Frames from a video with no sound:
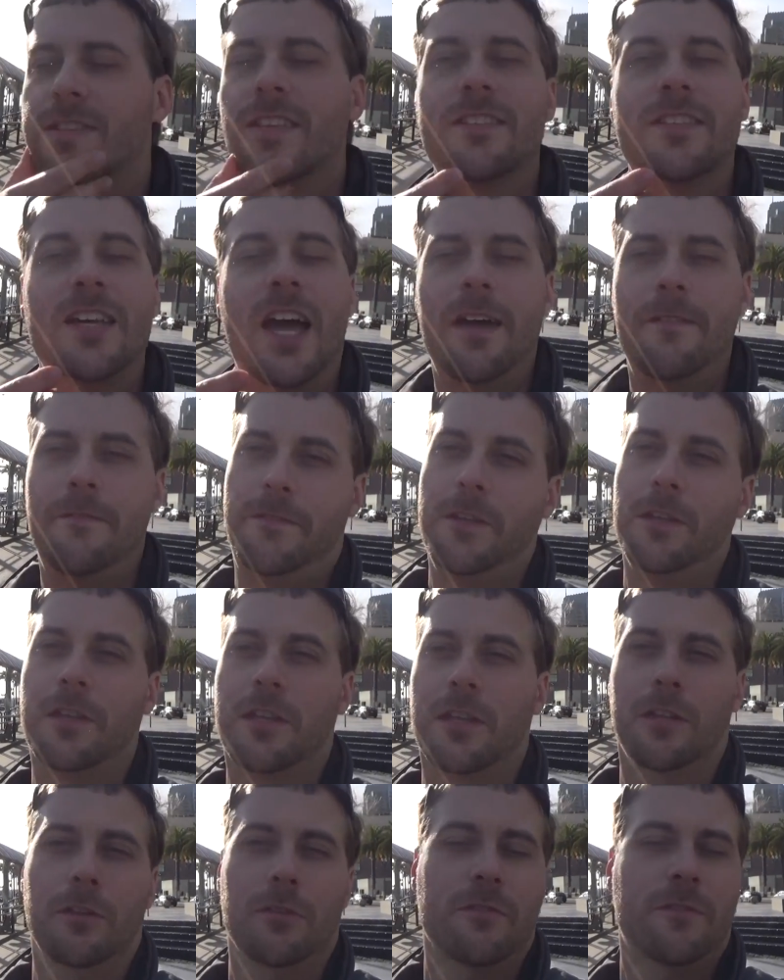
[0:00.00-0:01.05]
since I'm feeling
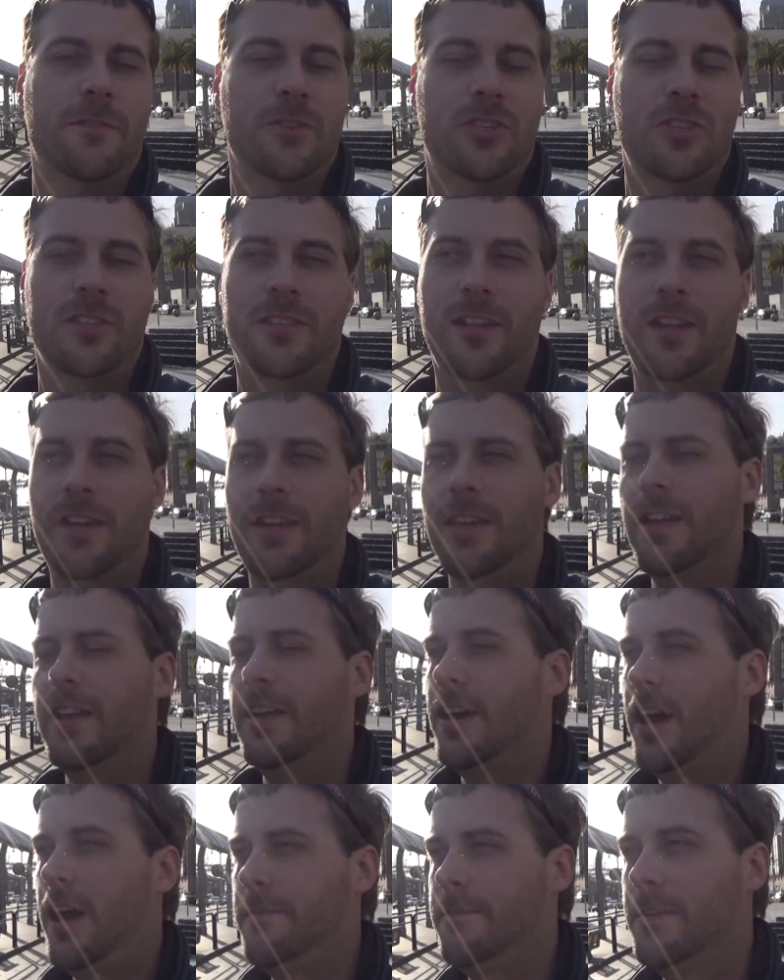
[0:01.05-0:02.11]
a little fishy today,
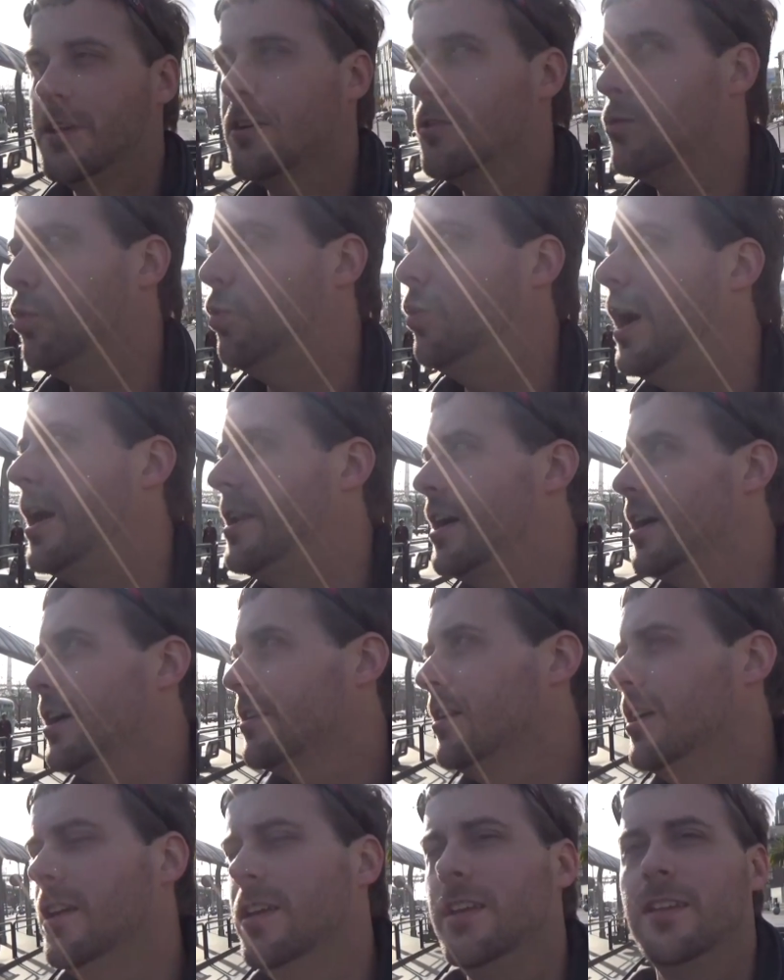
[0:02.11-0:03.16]
I figured why
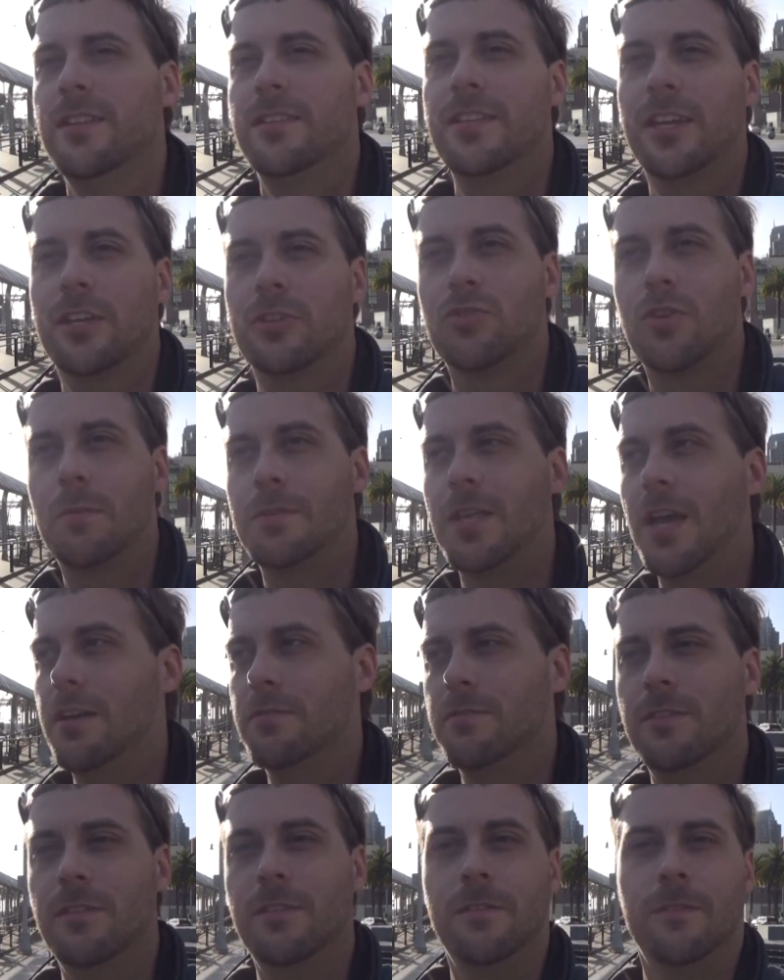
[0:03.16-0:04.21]
not take a trip down
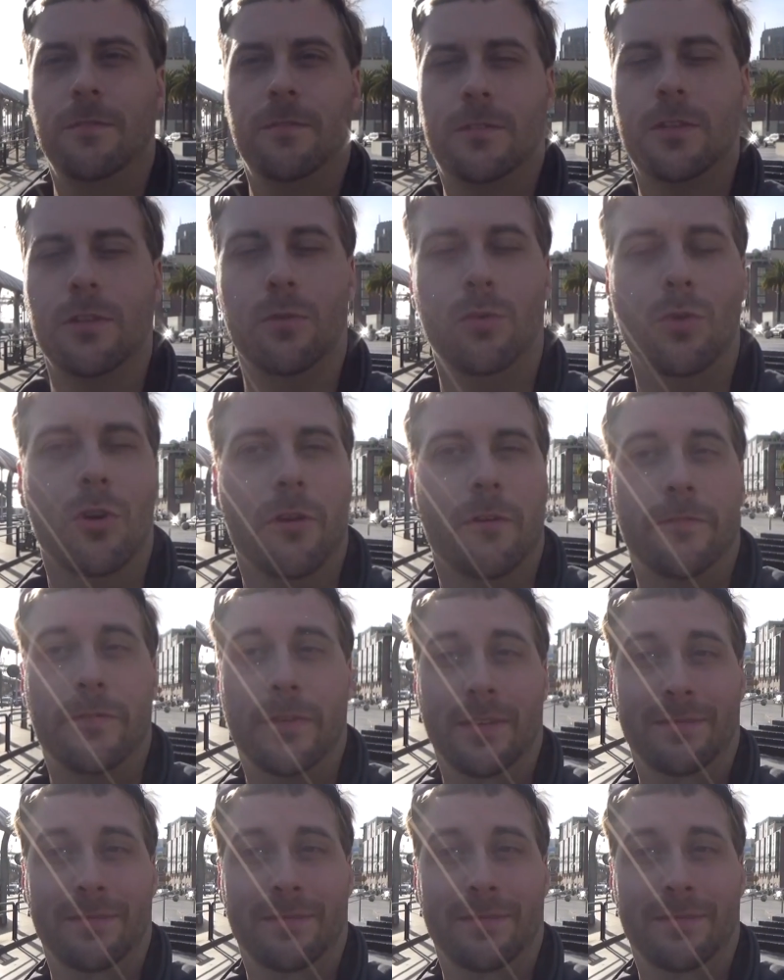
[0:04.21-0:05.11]
to the wharf.